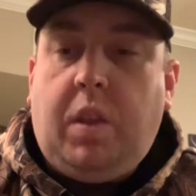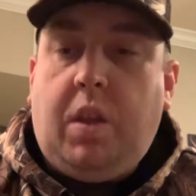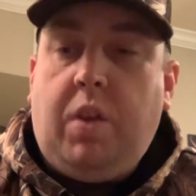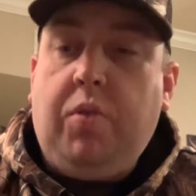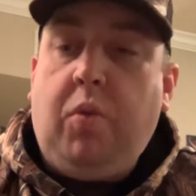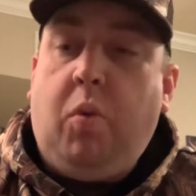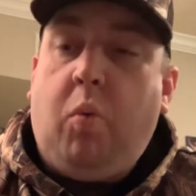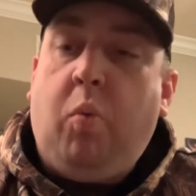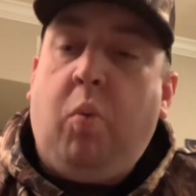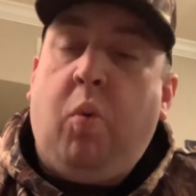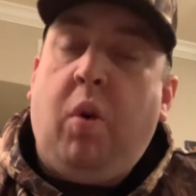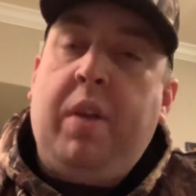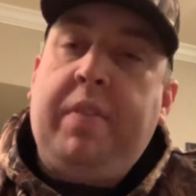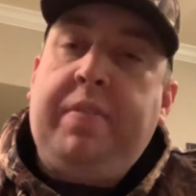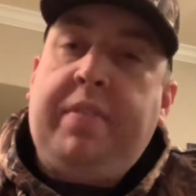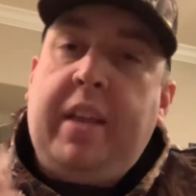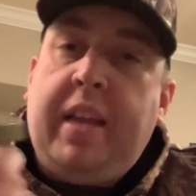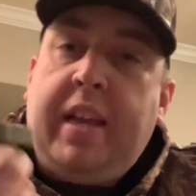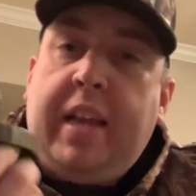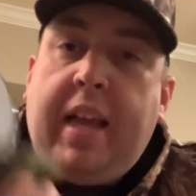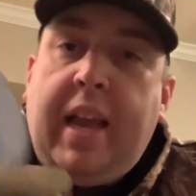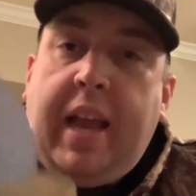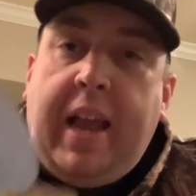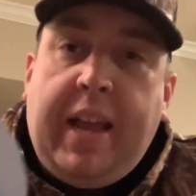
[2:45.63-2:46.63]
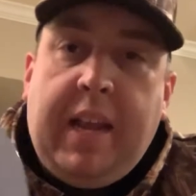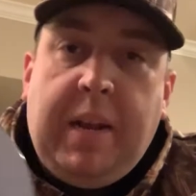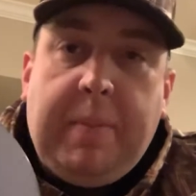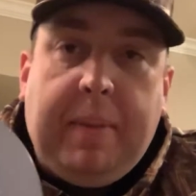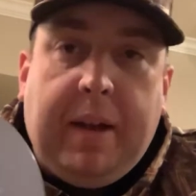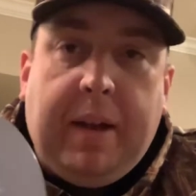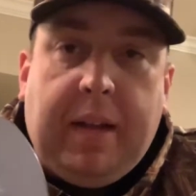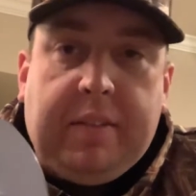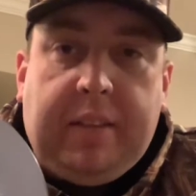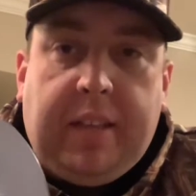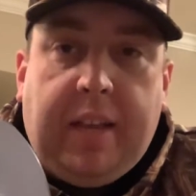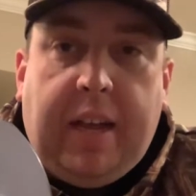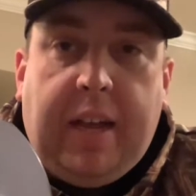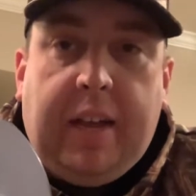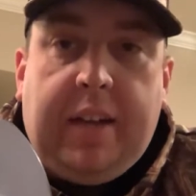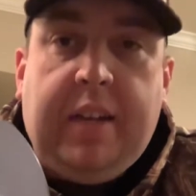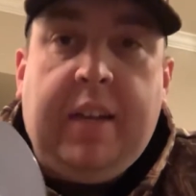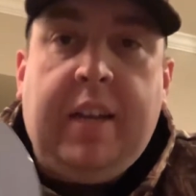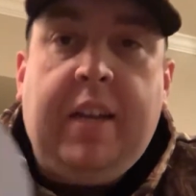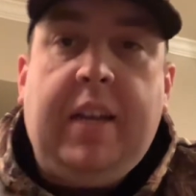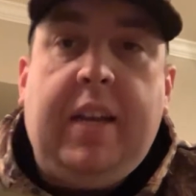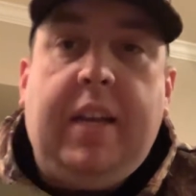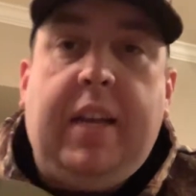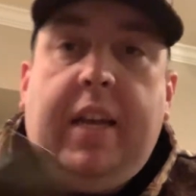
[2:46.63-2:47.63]
The one thing I hate about that
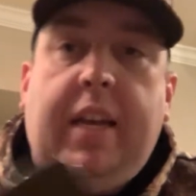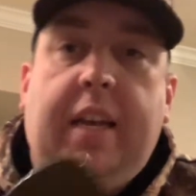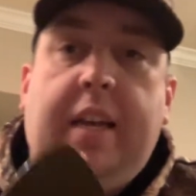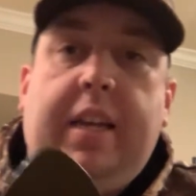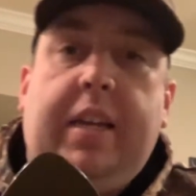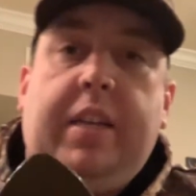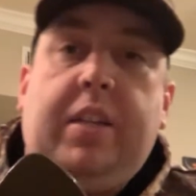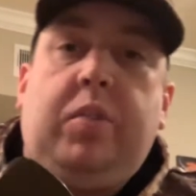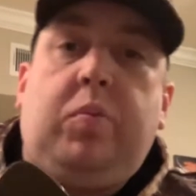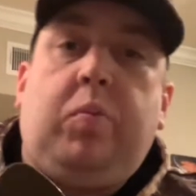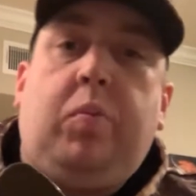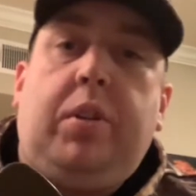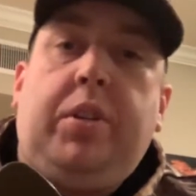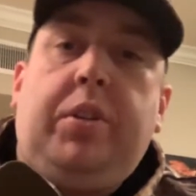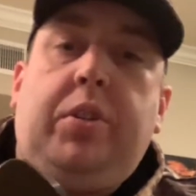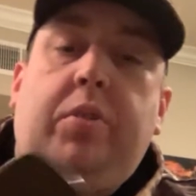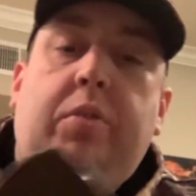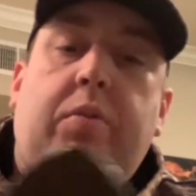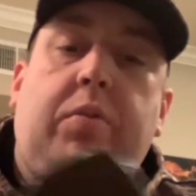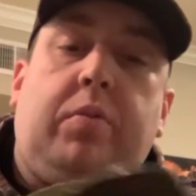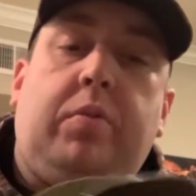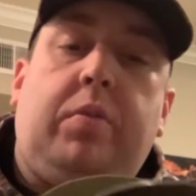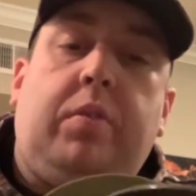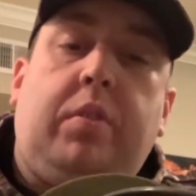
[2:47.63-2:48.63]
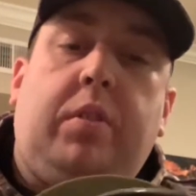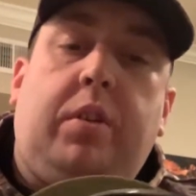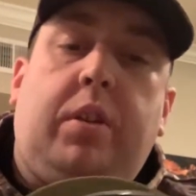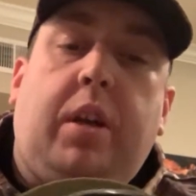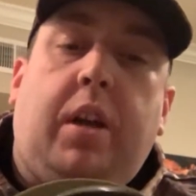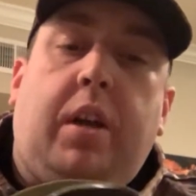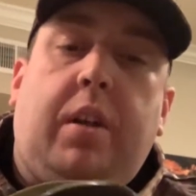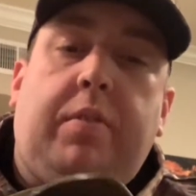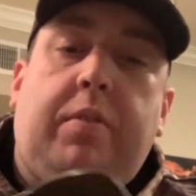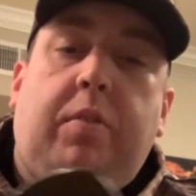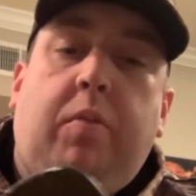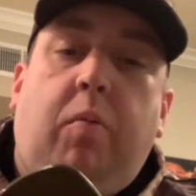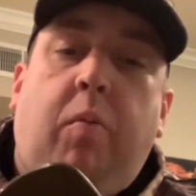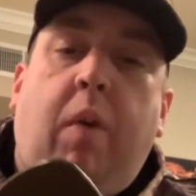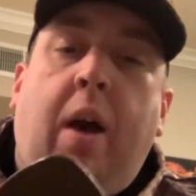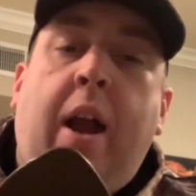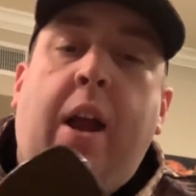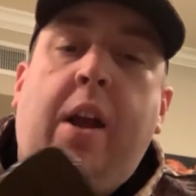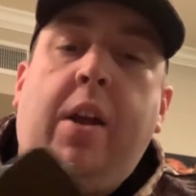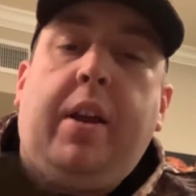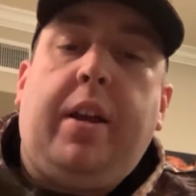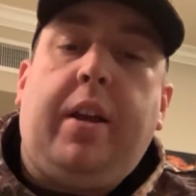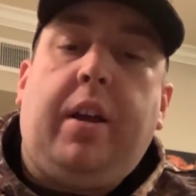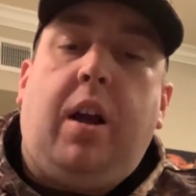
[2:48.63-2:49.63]
is when you cut the
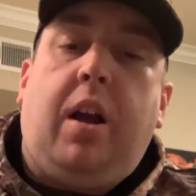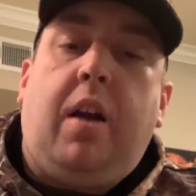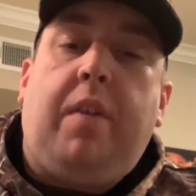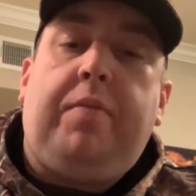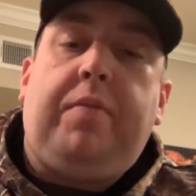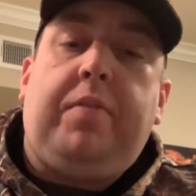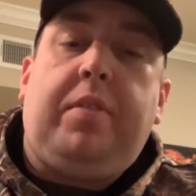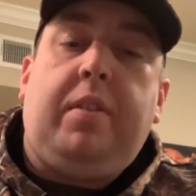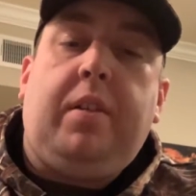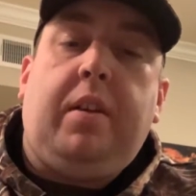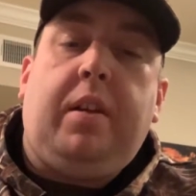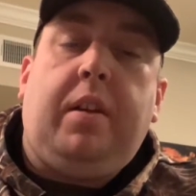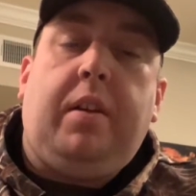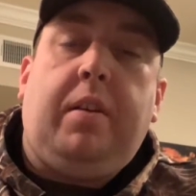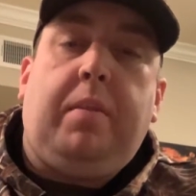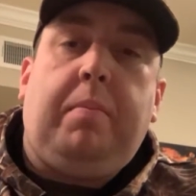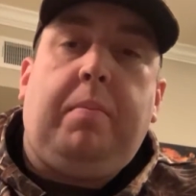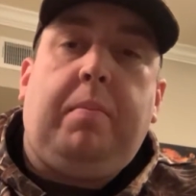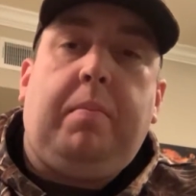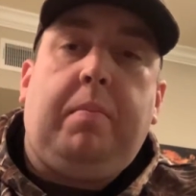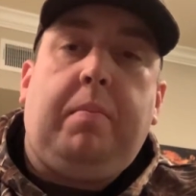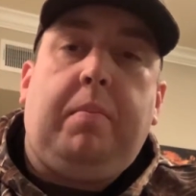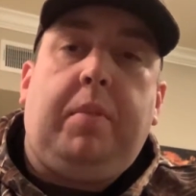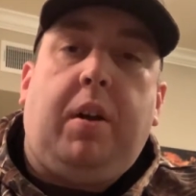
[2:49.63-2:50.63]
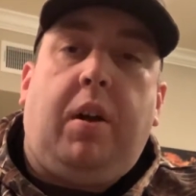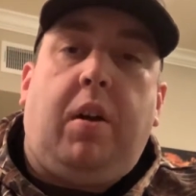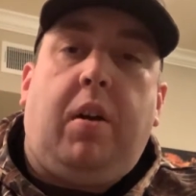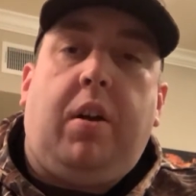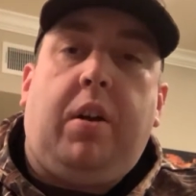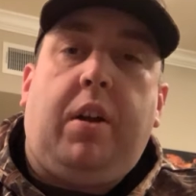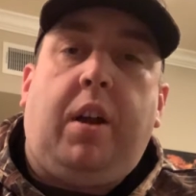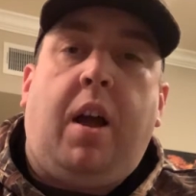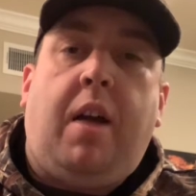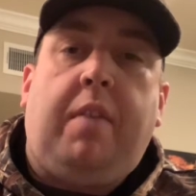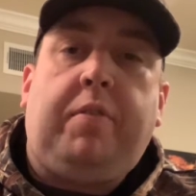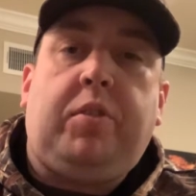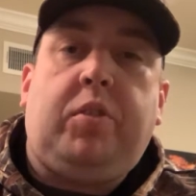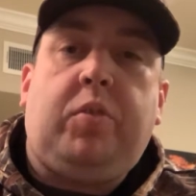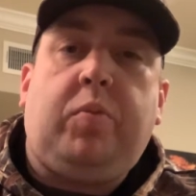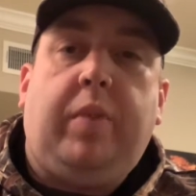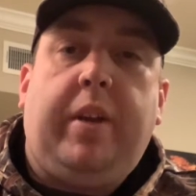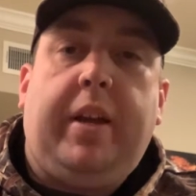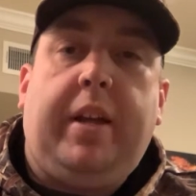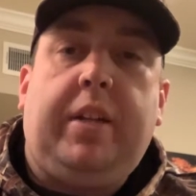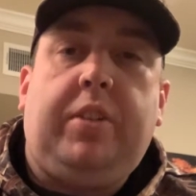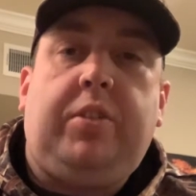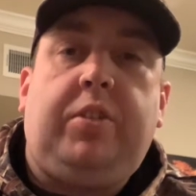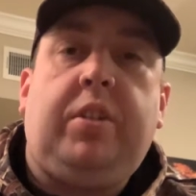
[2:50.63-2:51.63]
wiring off the on-off
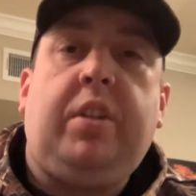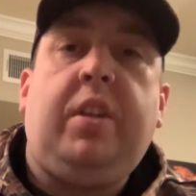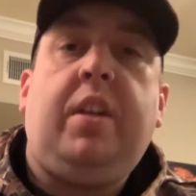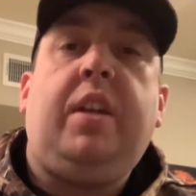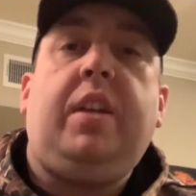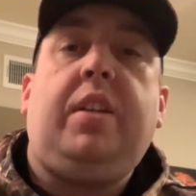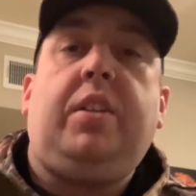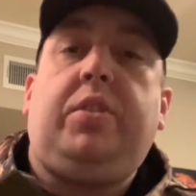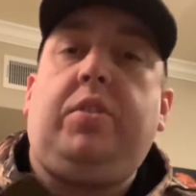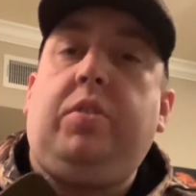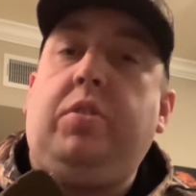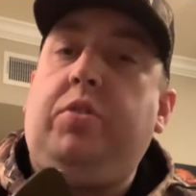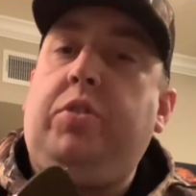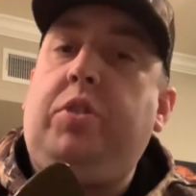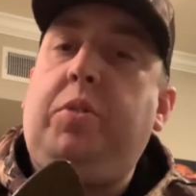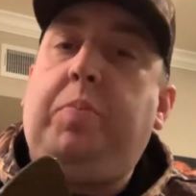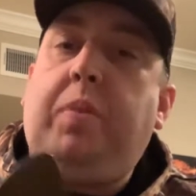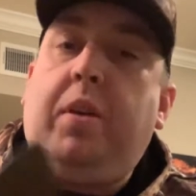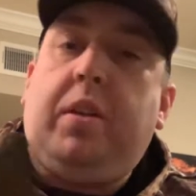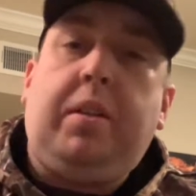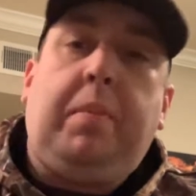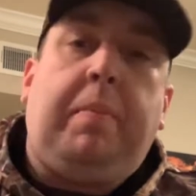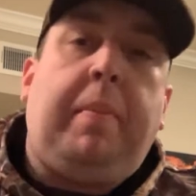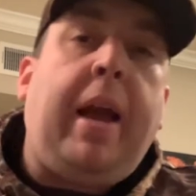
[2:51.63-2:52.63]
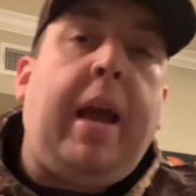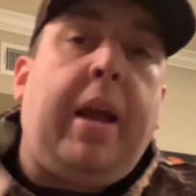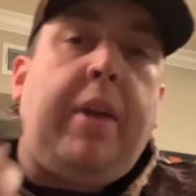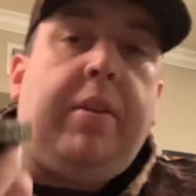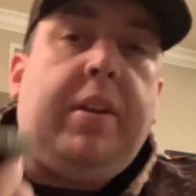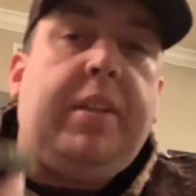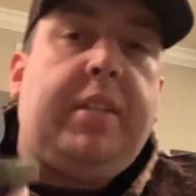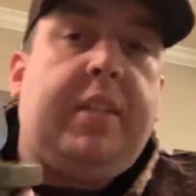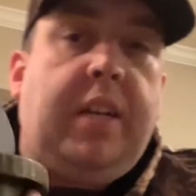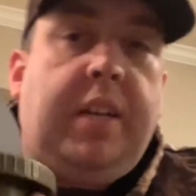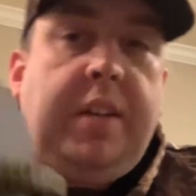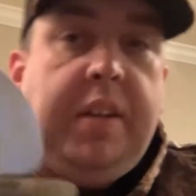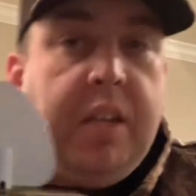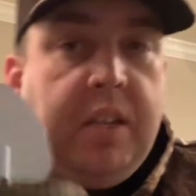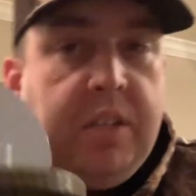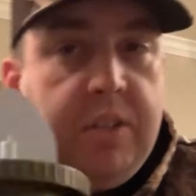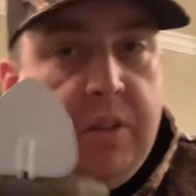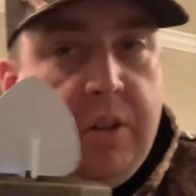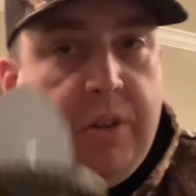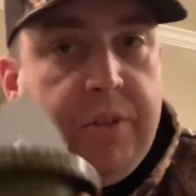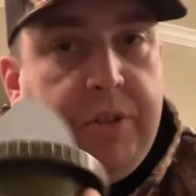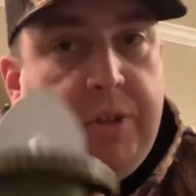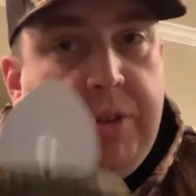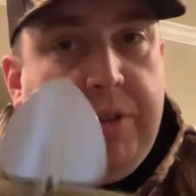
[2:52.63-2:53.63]
switch, as soon as you plug the batteries in, this
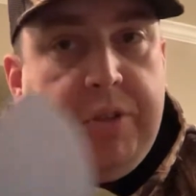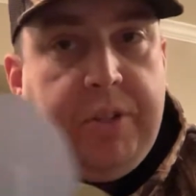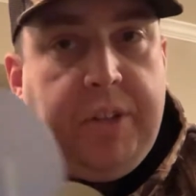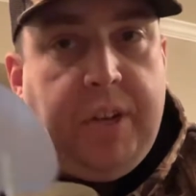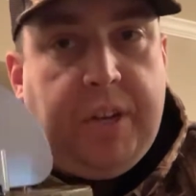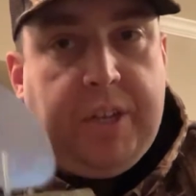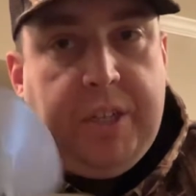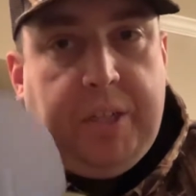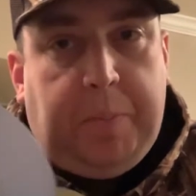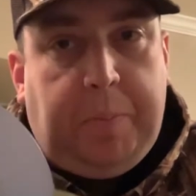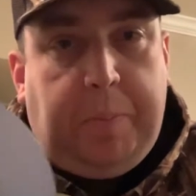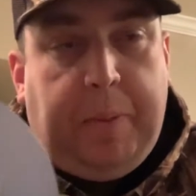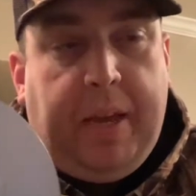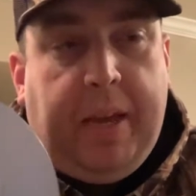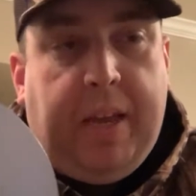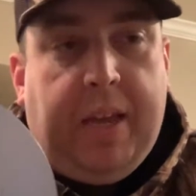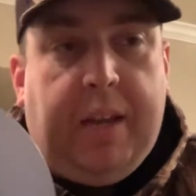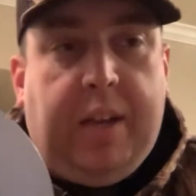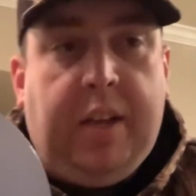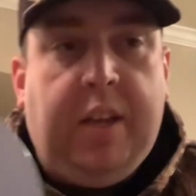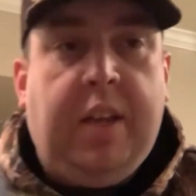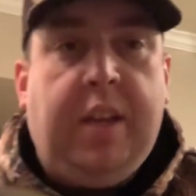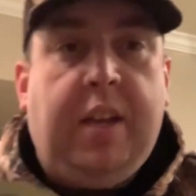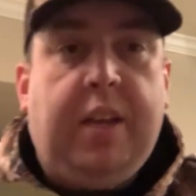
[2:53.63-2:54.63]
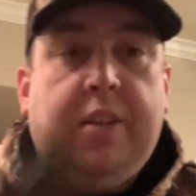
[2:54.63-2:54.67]
little dude's going to spin.